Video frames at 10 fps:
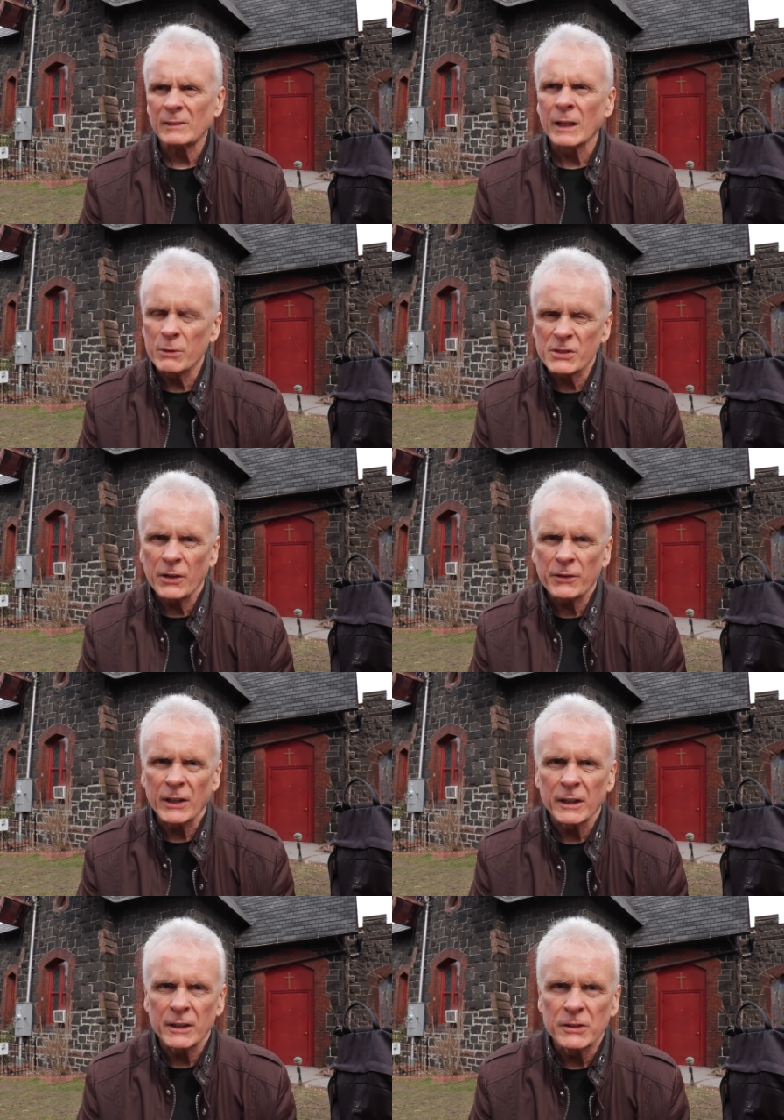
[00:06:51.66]
There was
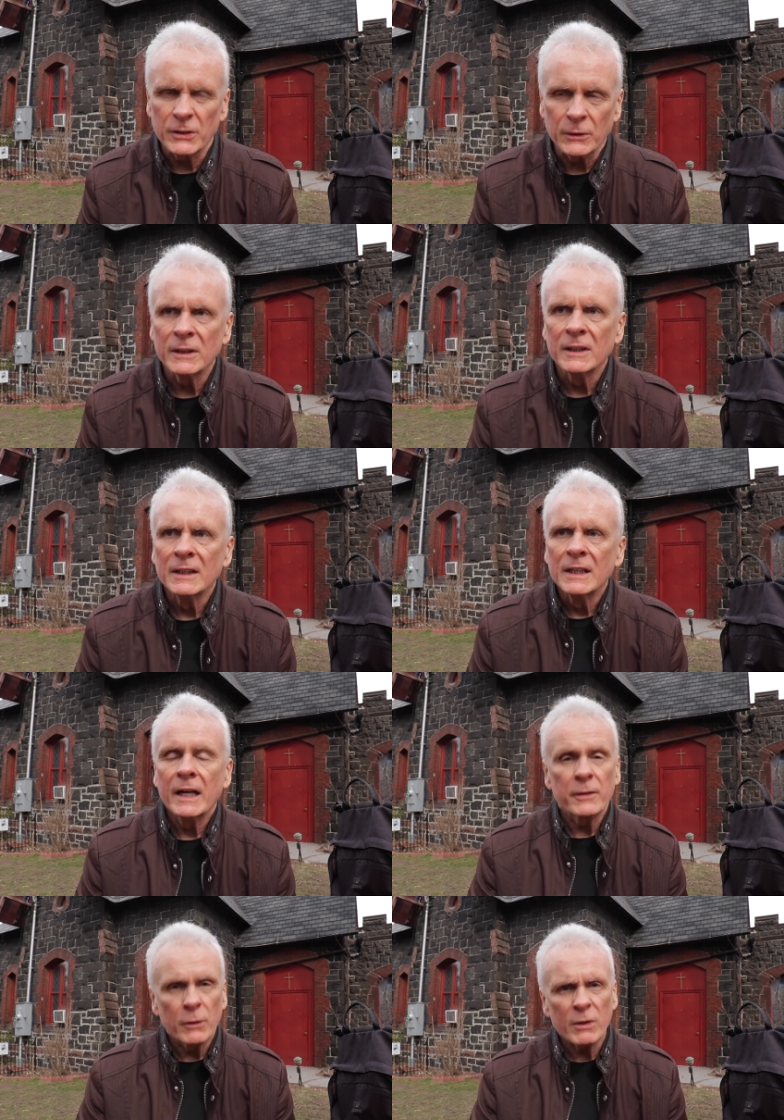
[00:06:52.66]
nothing I could do.
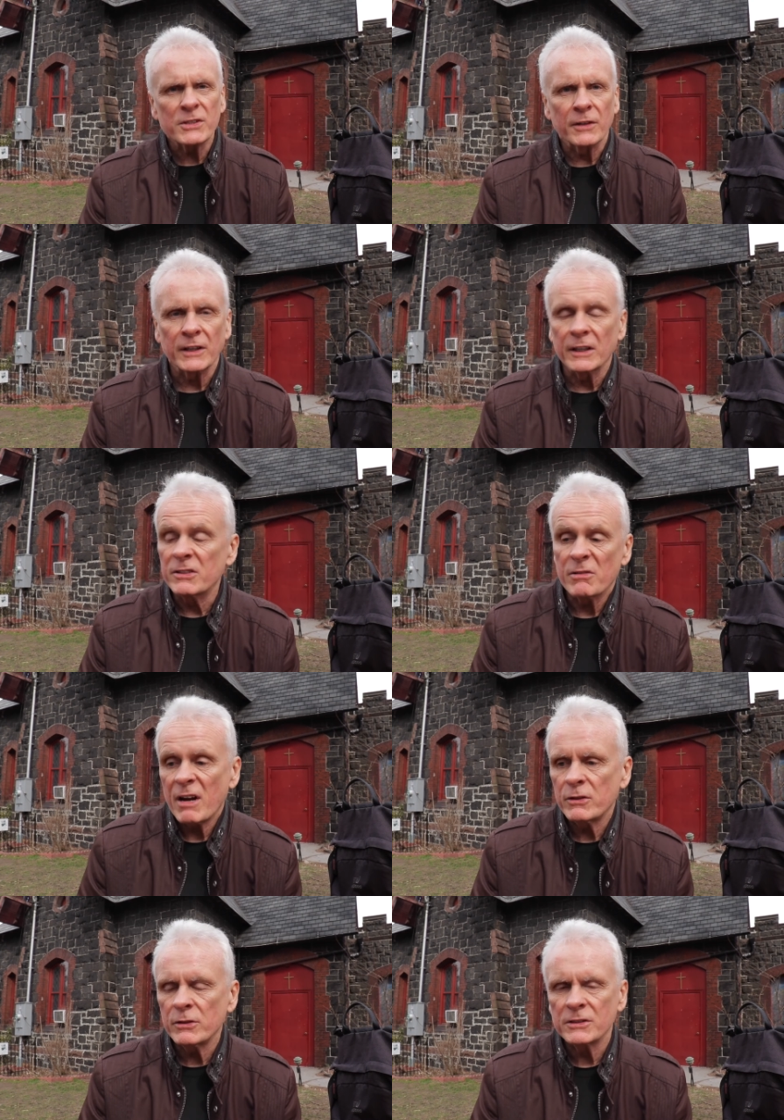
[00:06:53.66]
And there was nothing I could do.
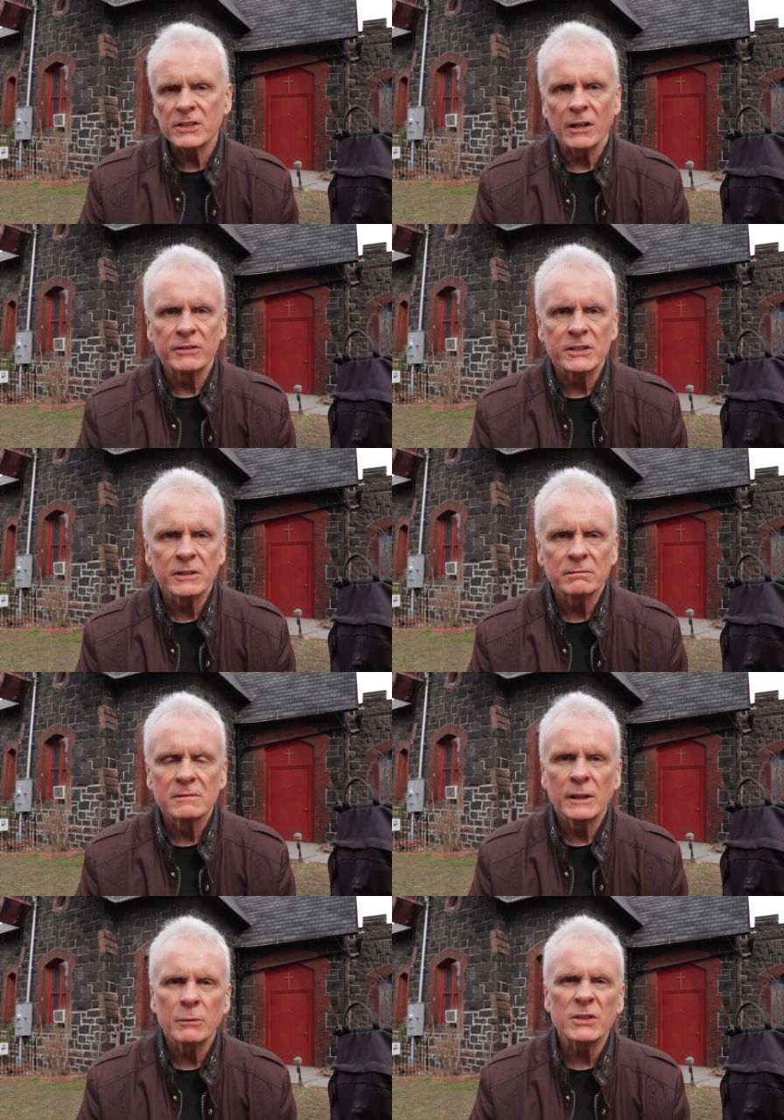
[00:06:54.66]
I couldn't salvage it.
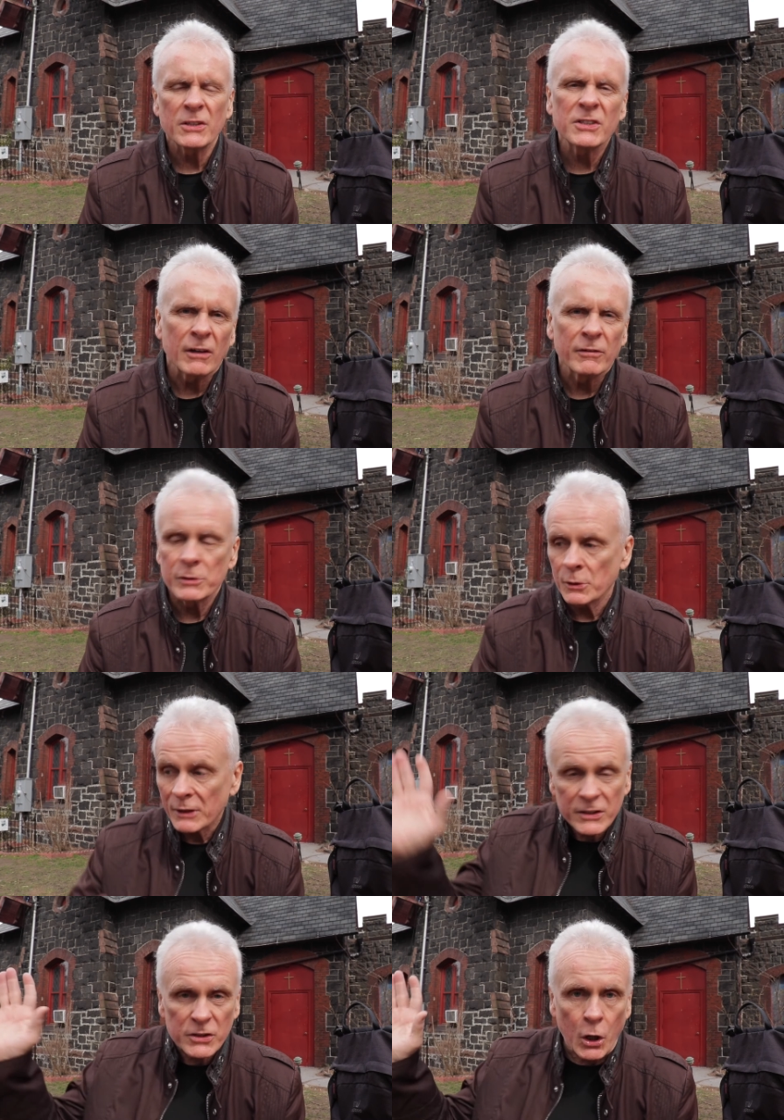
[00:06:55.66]
It was unsalvageable.
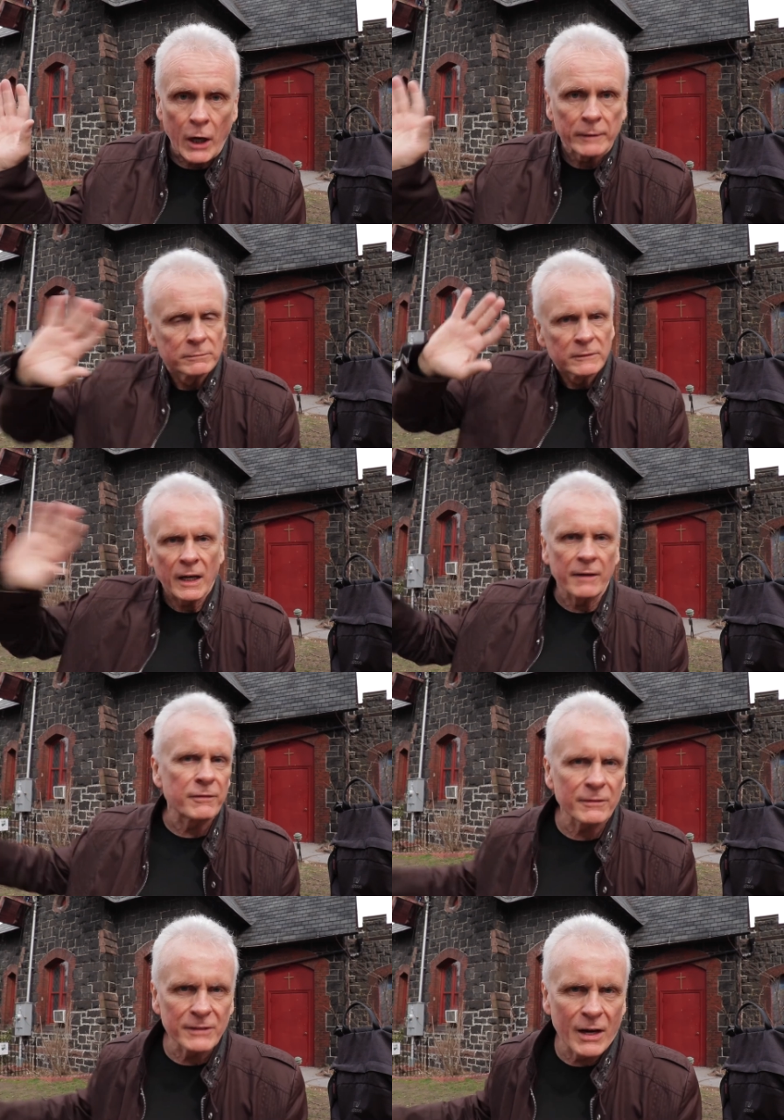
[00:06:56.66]
It's gone. I've,
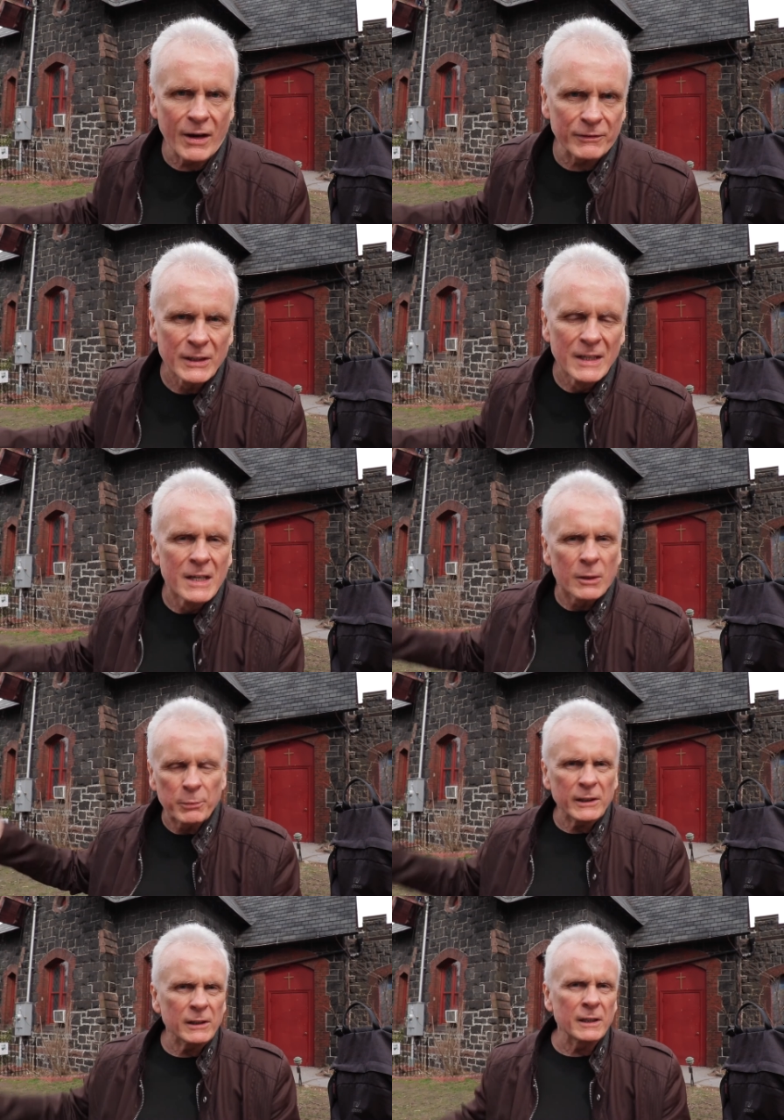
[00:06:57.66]
now I have
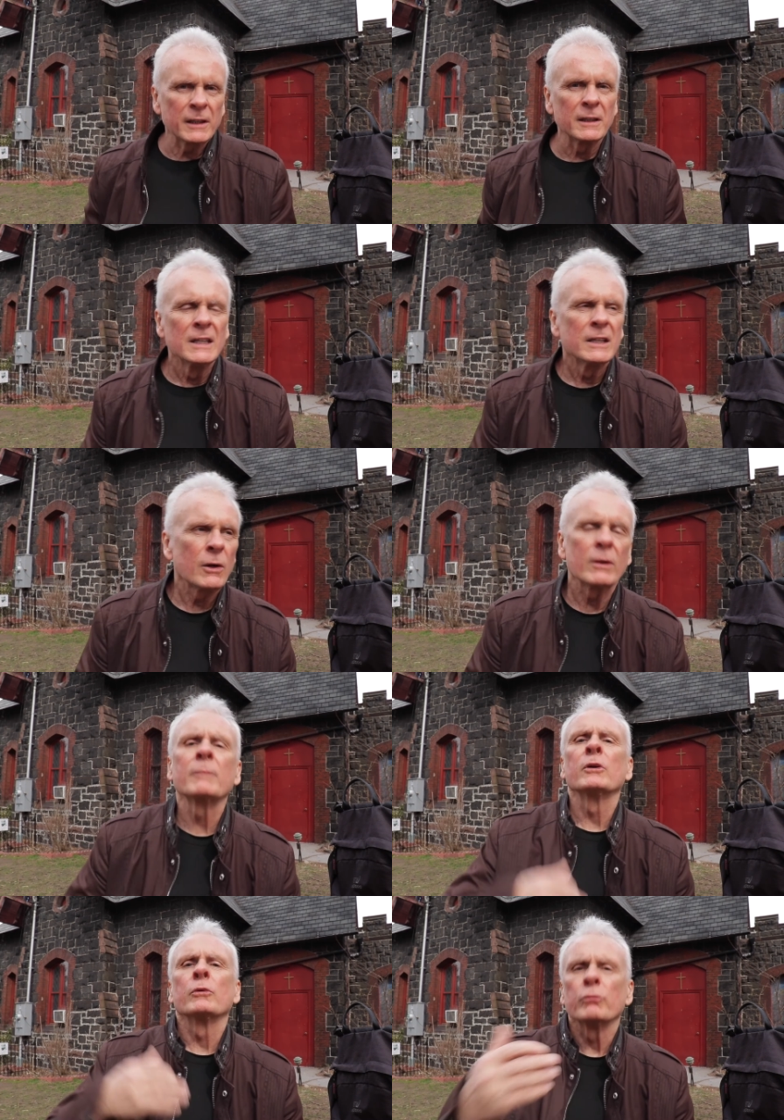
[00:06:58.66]
completely let it go, and
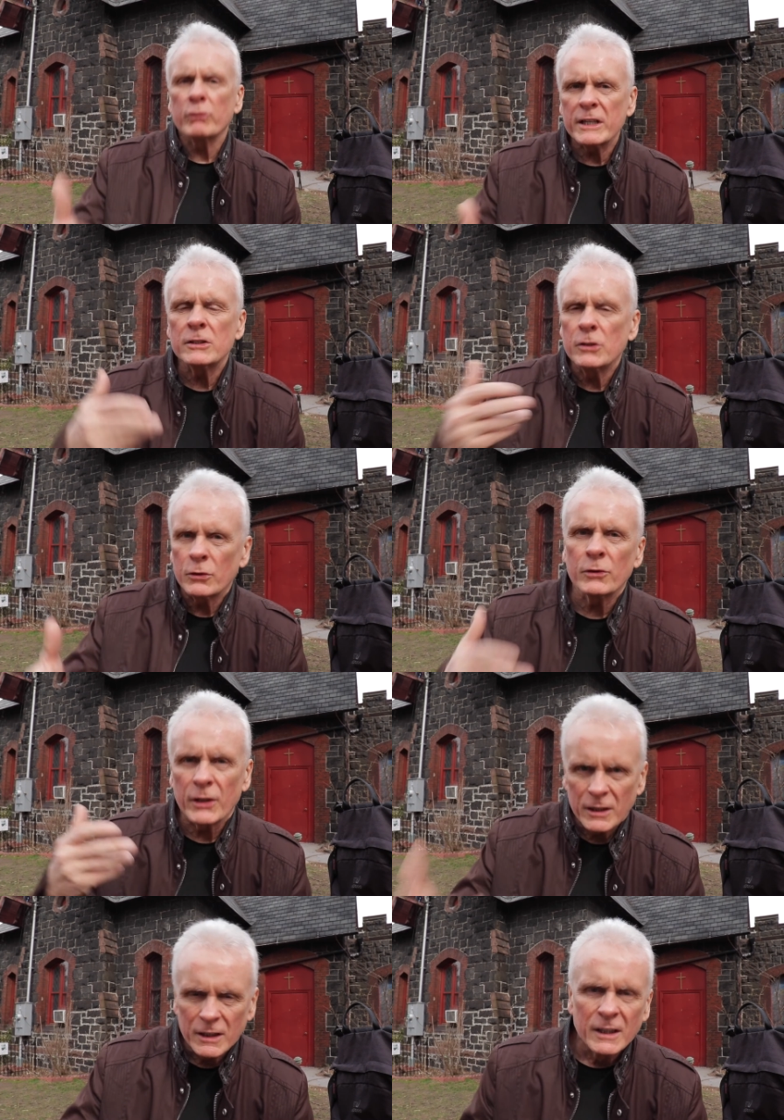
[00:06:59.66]
I'm going to redo
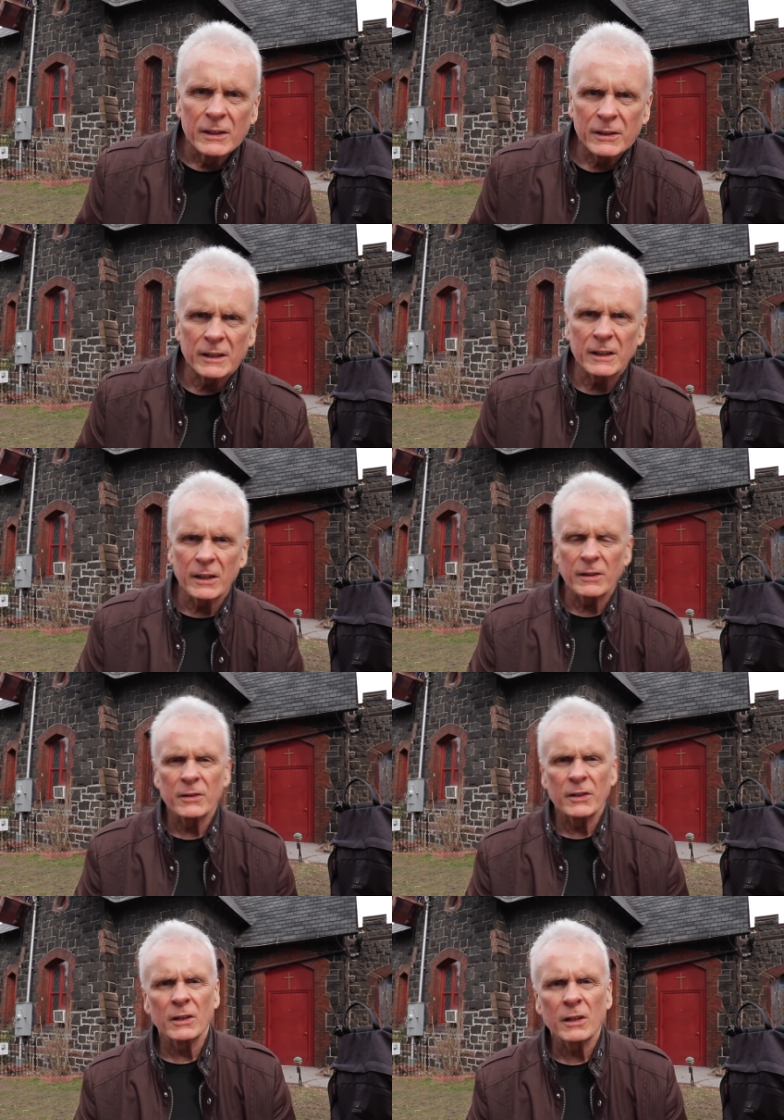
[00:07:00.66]
the, the, the